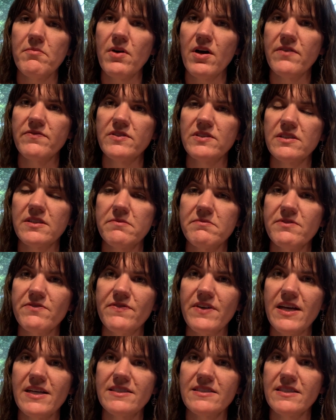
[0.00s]
Oftentimes
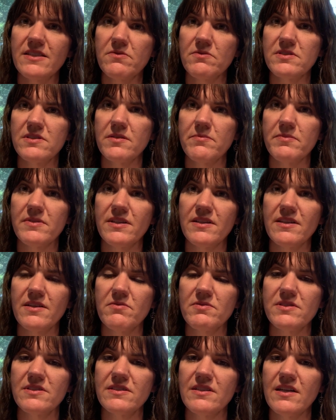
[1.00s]
fasting was something that
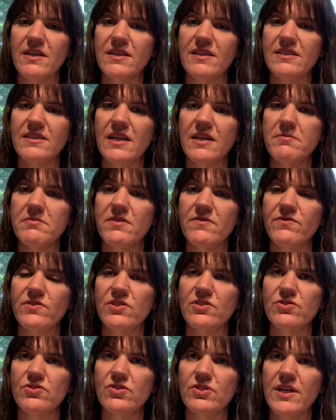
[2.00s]
was done in times of
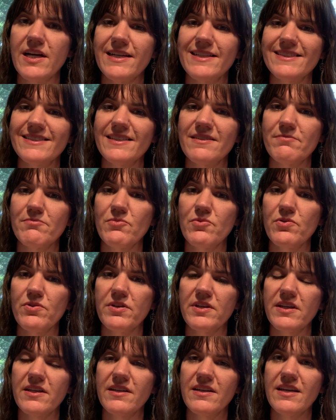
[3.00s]
distress and
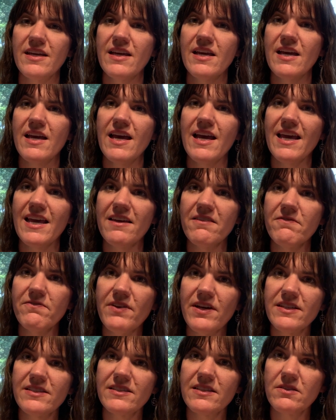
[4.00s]
mourning. And
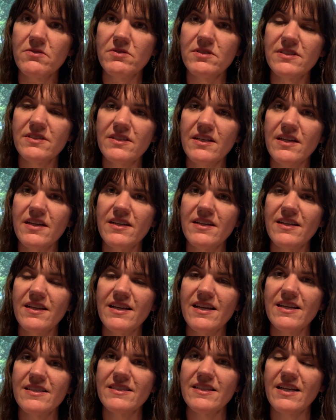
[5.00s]
fasting was done
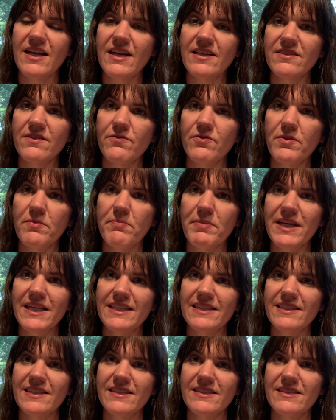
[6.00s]
as an act of
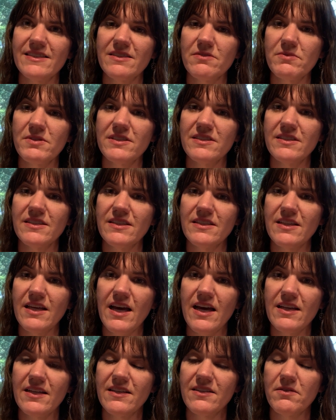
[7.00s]
repentance. And we see
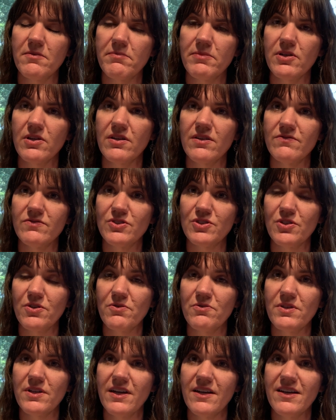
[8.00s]
that in the book of
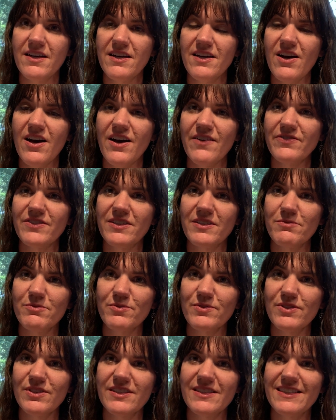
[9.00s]
Jonah. Oftentimes
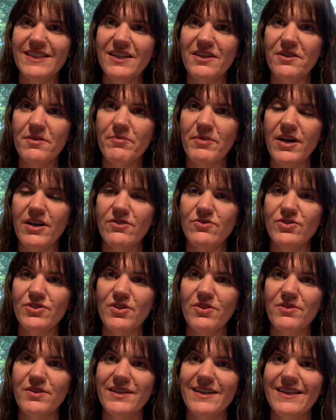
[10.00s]
we just hear about
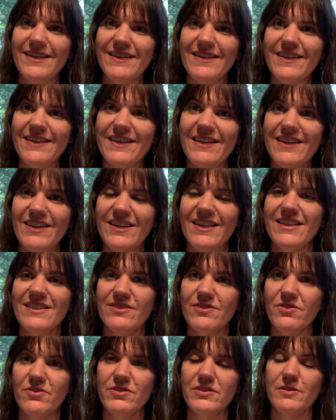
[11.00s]
Jonah and
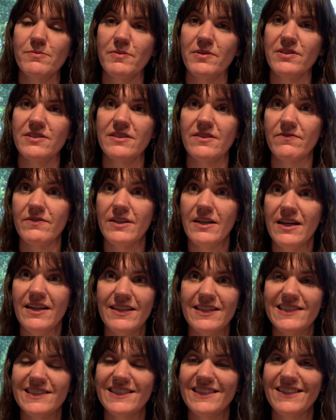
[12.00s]
his whole experience of not
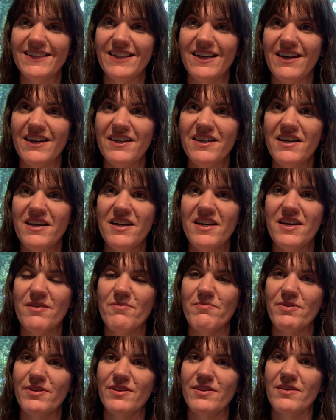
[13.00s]
listening to God.
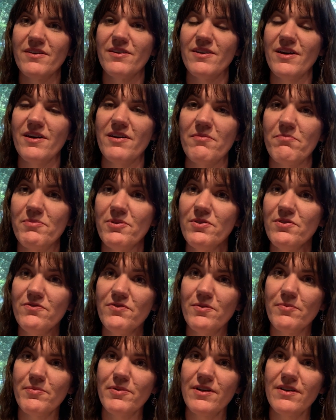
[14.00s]
But the
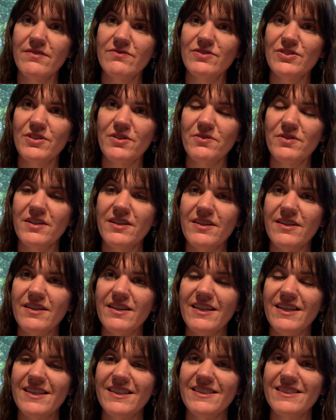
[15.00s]
beautiful part of Jonah
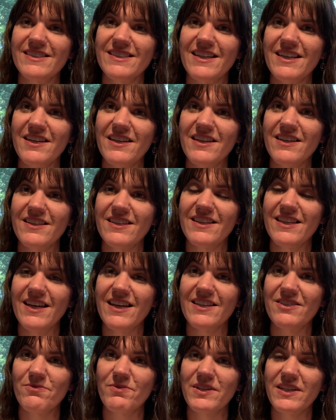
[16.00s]
is
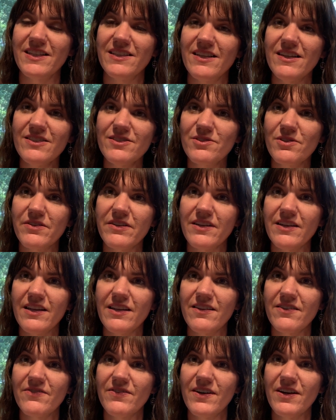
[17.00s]
that when he does go to
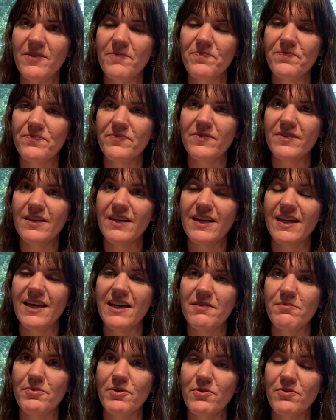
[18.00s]
Nineveh,
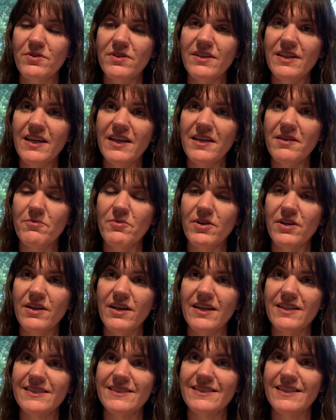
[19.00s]
and proclaim what
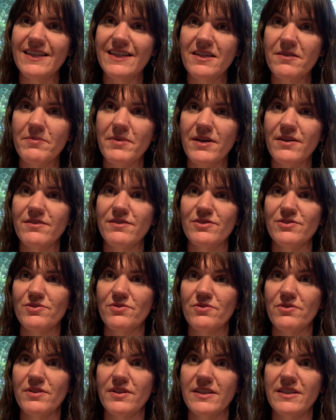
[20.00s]
God's saying about
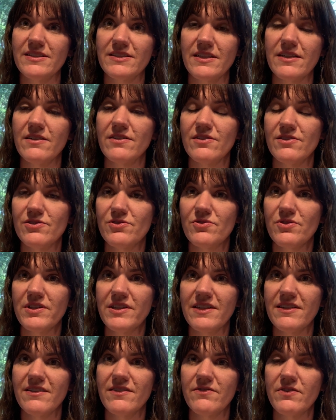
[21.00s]
he's gonna destroy
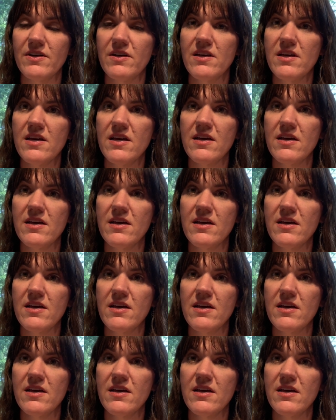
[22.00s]
Nineveh.